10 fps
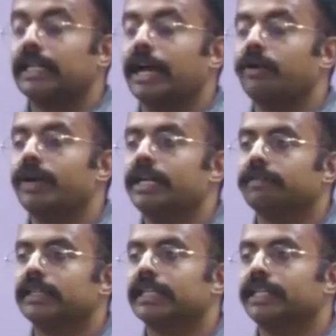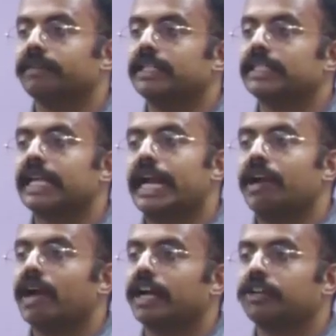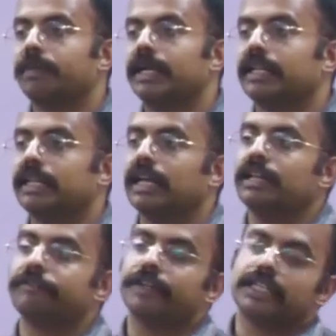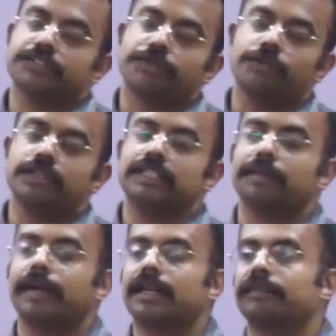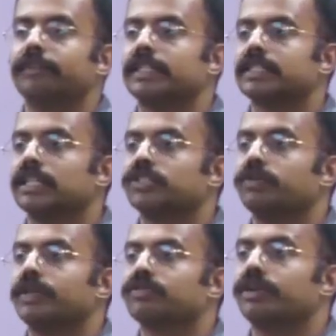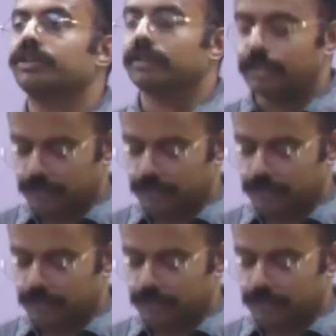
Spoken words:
a iodine 131 is a radioactive material. If it is found in the milk, if it is consumed, it is going to